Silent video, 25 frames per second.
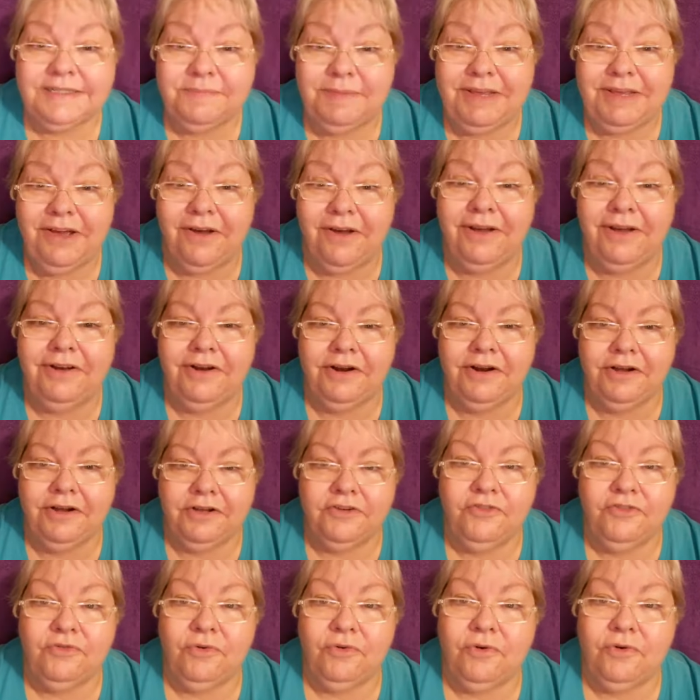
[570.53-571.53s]
beyond our
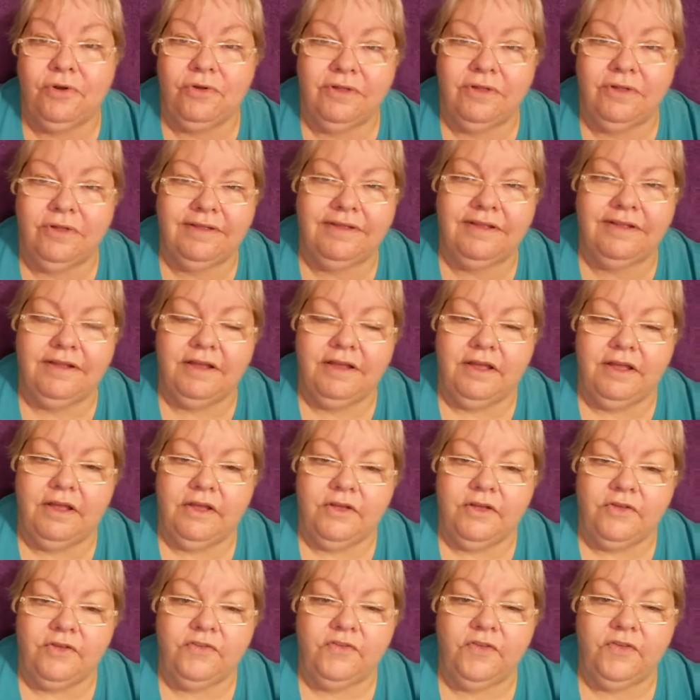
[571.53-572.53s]
control.
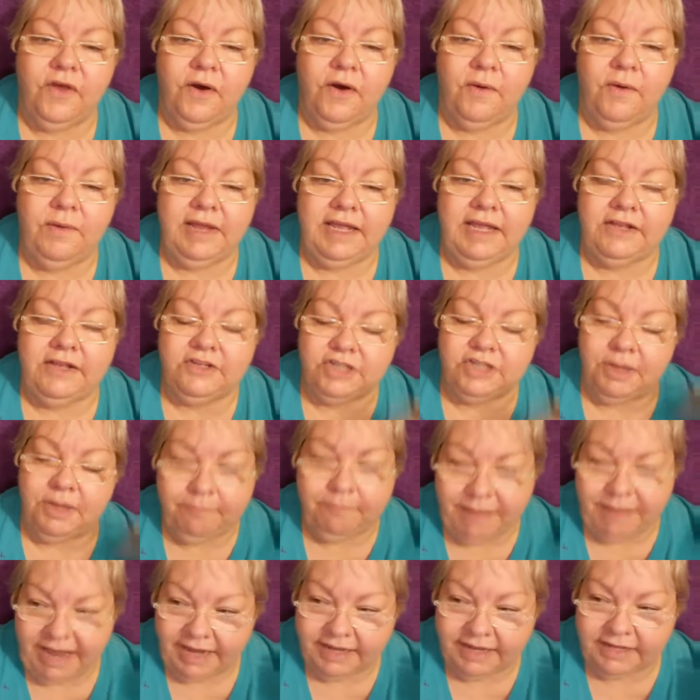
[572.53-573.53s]
So we
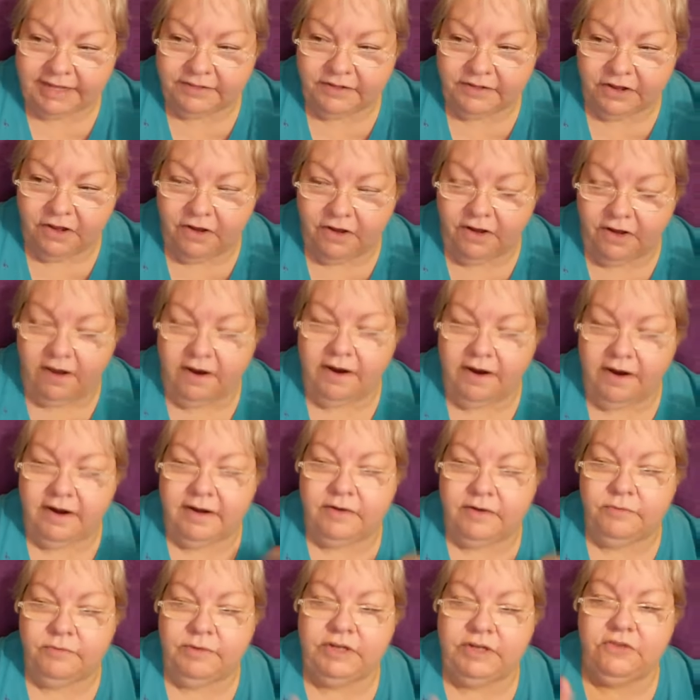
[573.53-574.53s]
jumped back in the car
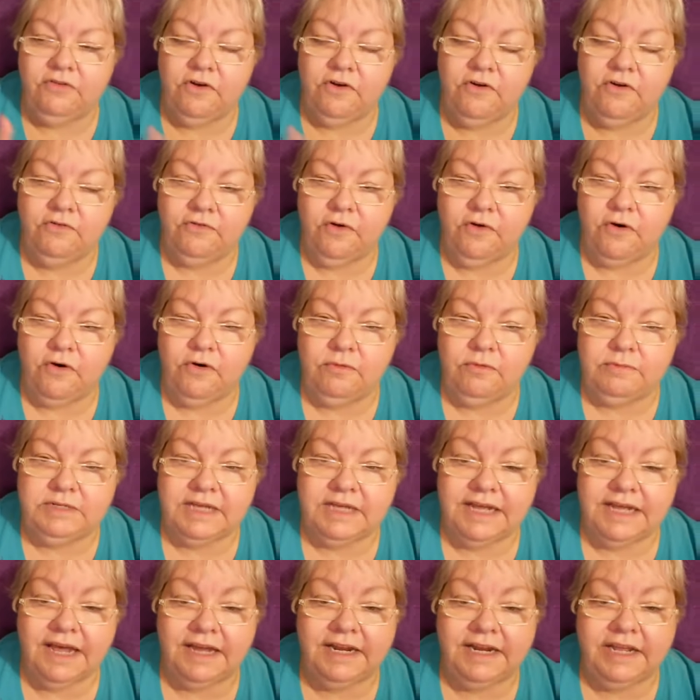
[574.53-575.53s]
and we drove home to
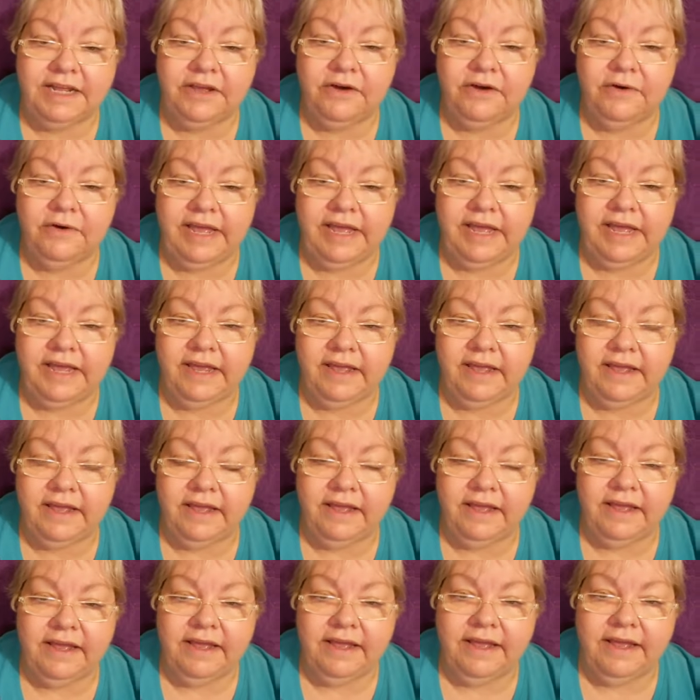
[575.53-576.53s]
Kaneohe
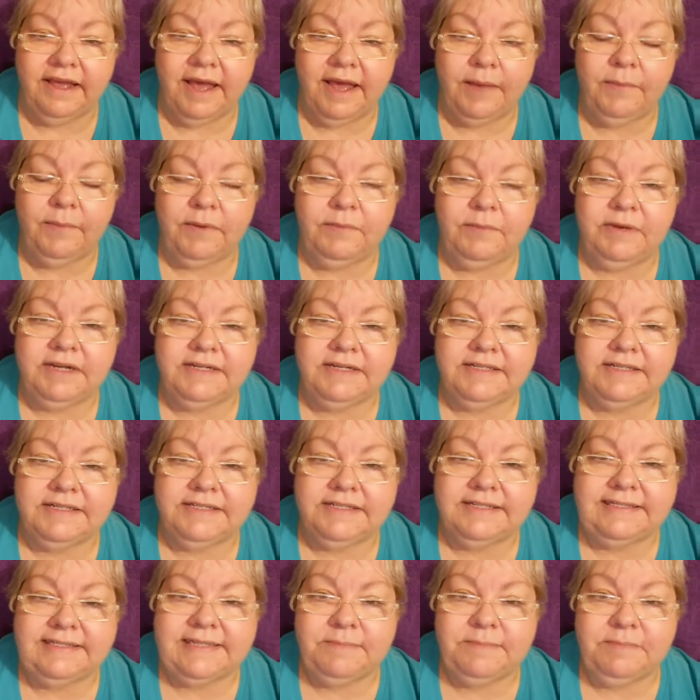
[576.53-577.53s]
and we went to
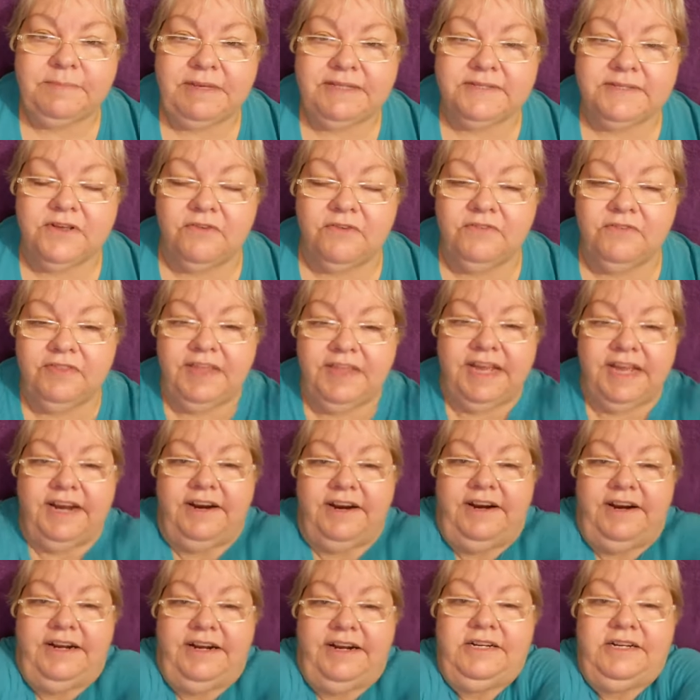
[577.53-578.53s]
the Zippy's over
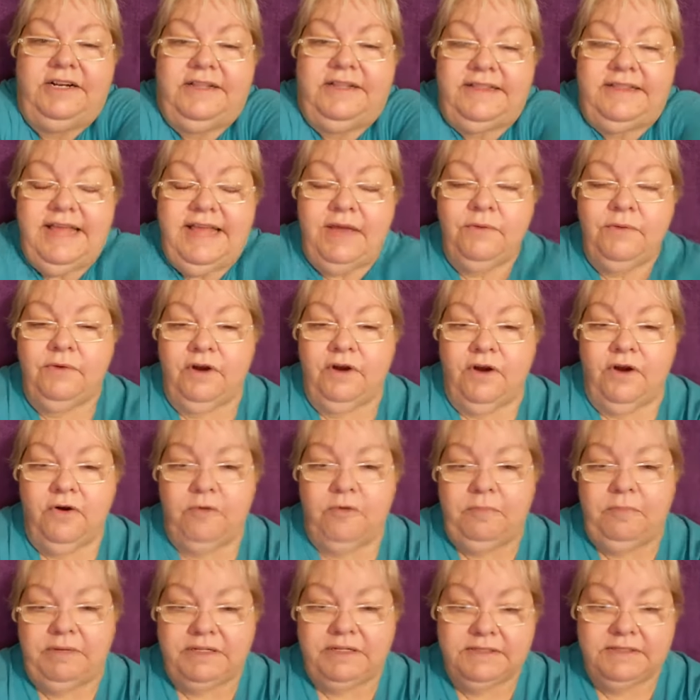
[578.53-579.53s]
there and they were
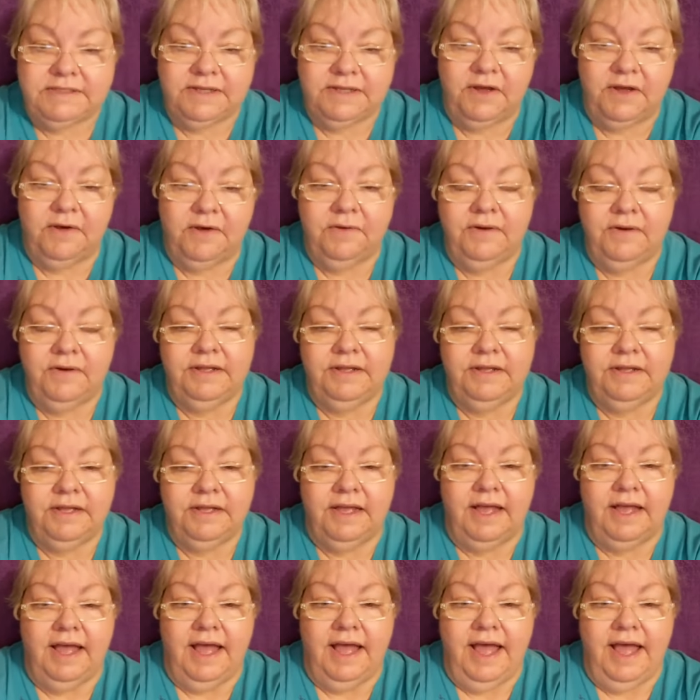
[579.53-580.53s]
open. So
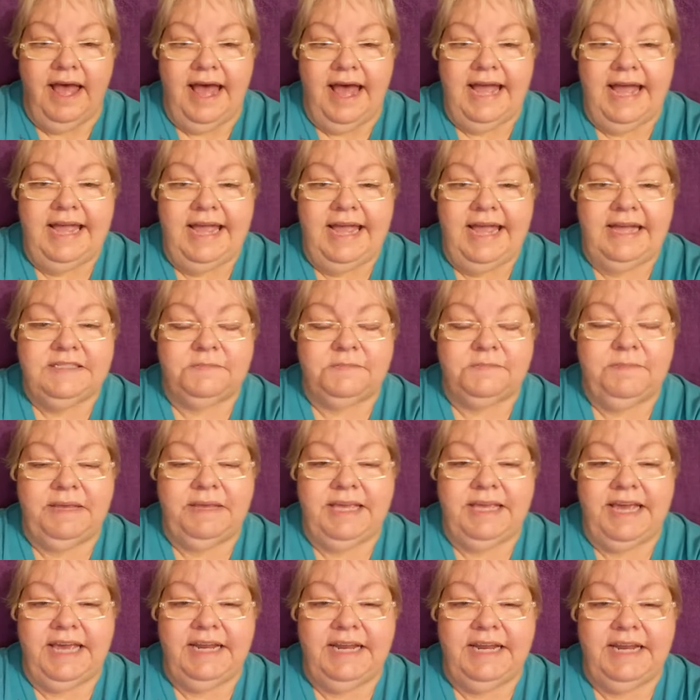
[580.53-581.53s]
I had
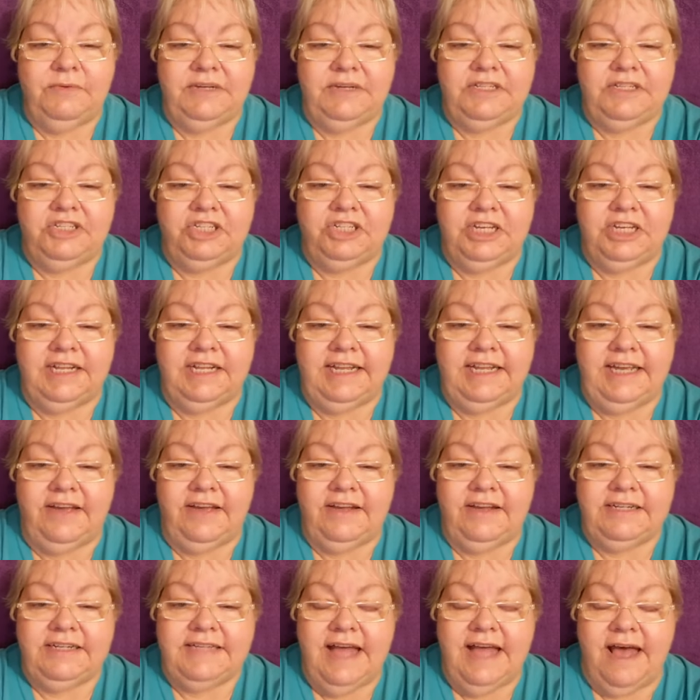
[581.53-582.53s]
spaghetti with chili
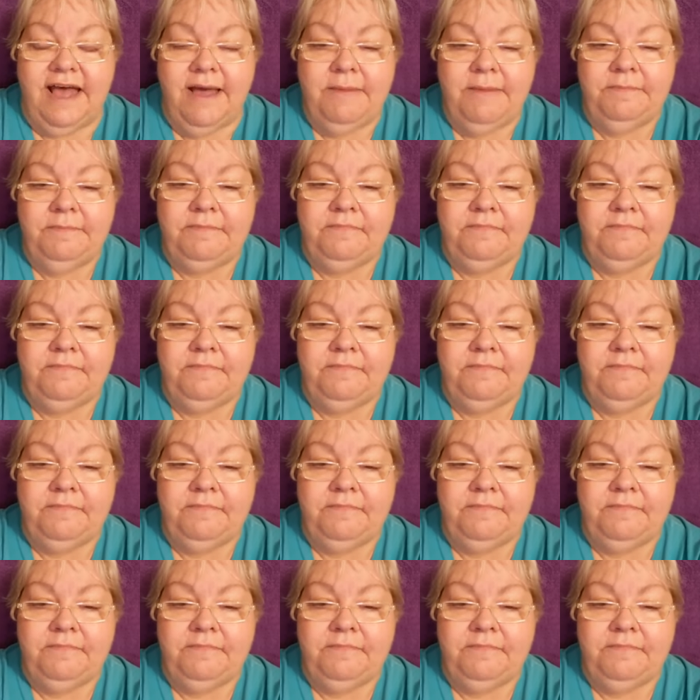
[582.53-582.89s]
on top.